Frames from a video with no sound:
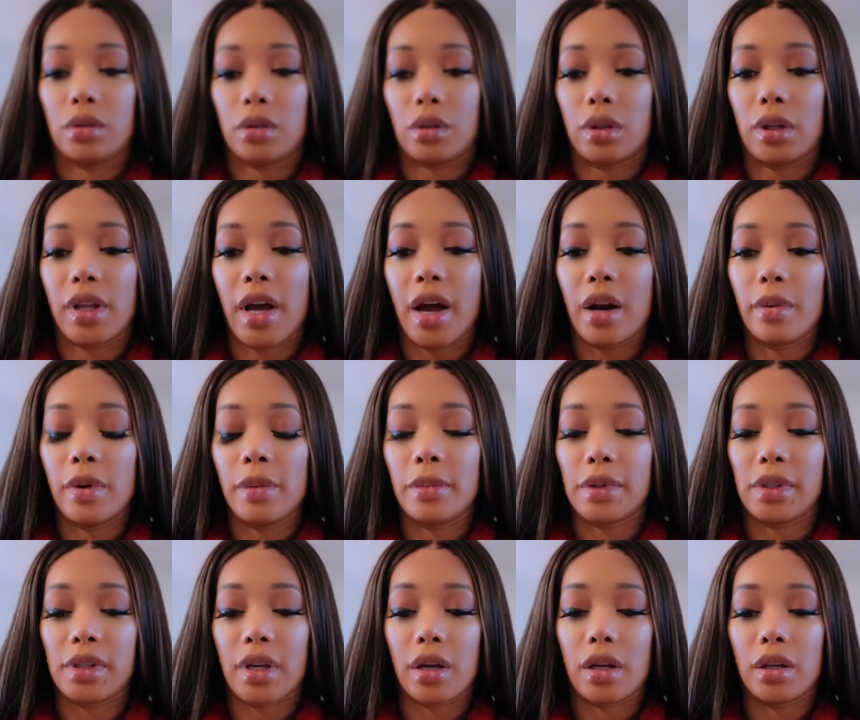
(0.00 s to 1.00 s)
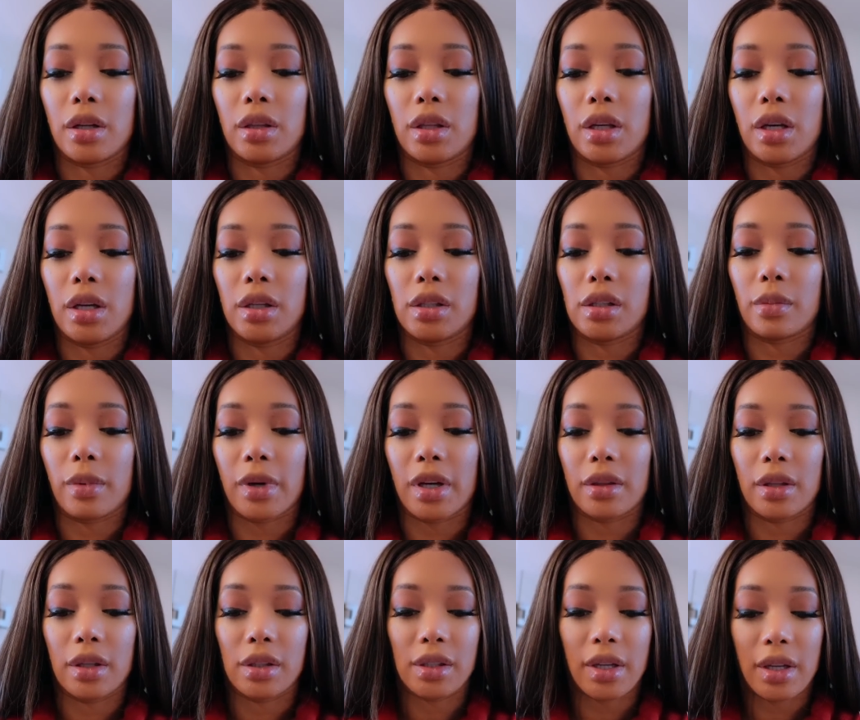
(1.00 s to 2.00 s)
a lot of people say good things about
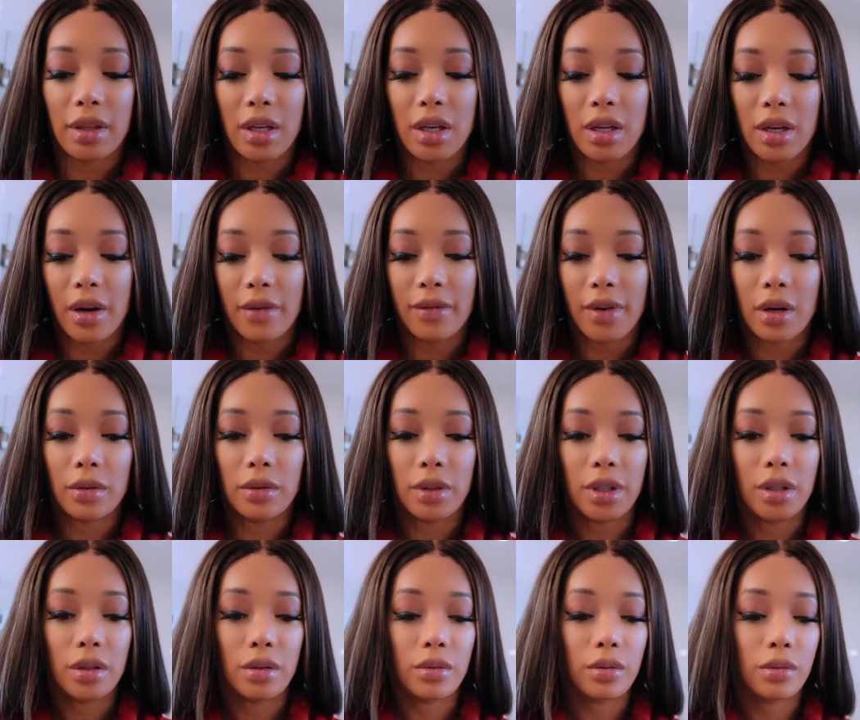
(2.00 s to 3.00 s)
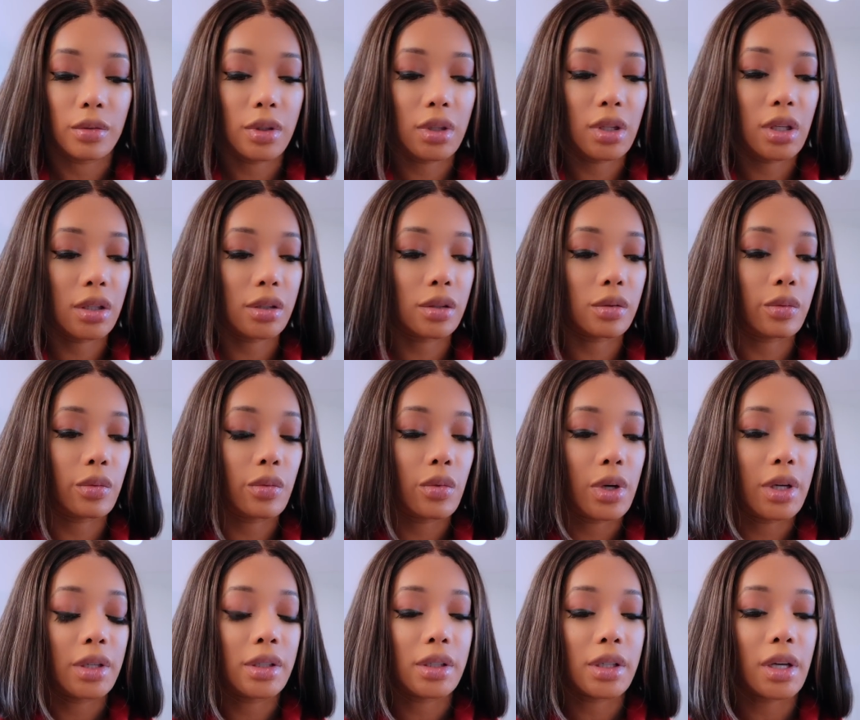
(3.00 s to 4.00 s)
this. I think I've only used this
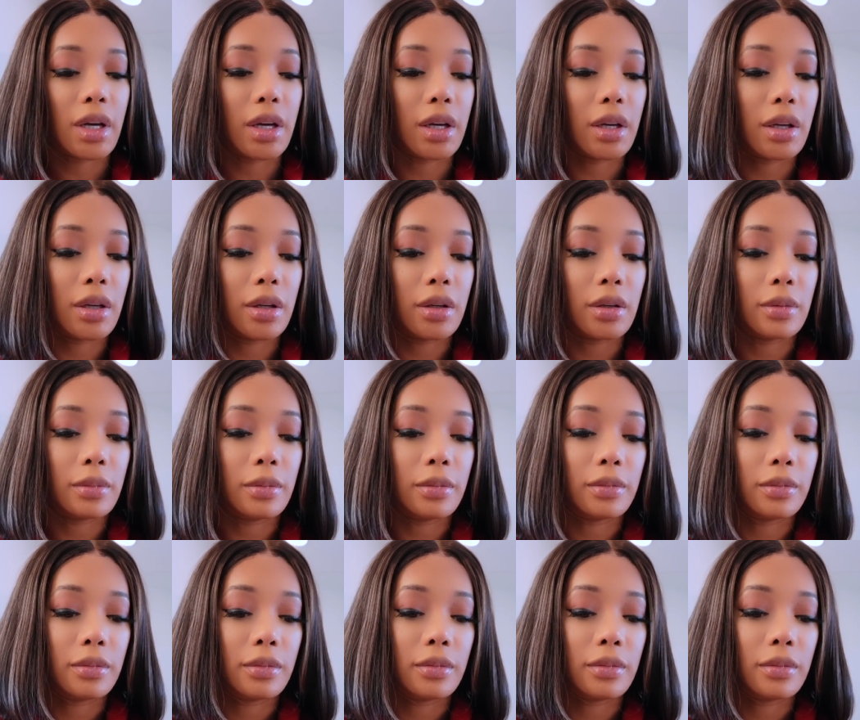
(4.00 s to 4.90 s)
one time,